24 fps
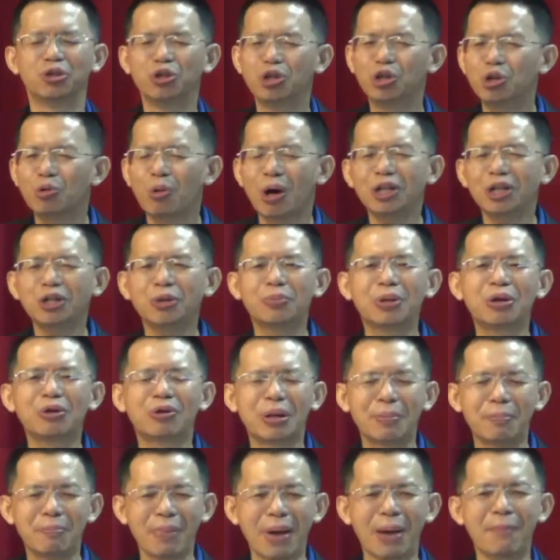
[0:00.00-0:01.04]
Do you want to be
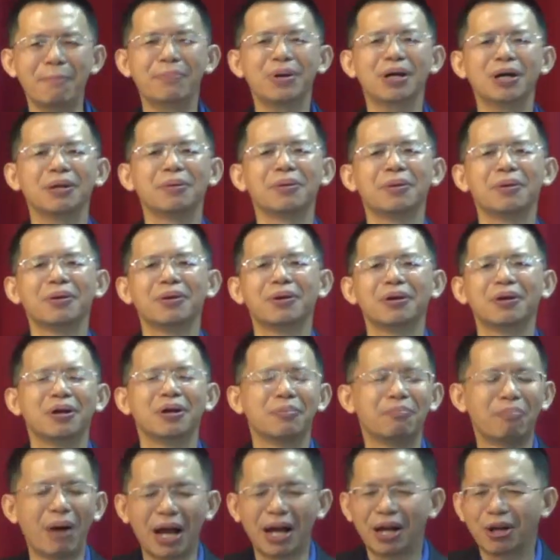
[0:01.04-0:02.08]
remembered
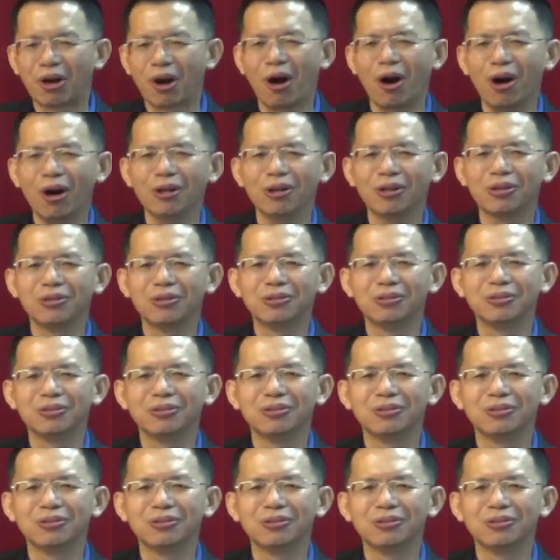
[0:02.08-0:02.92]
by God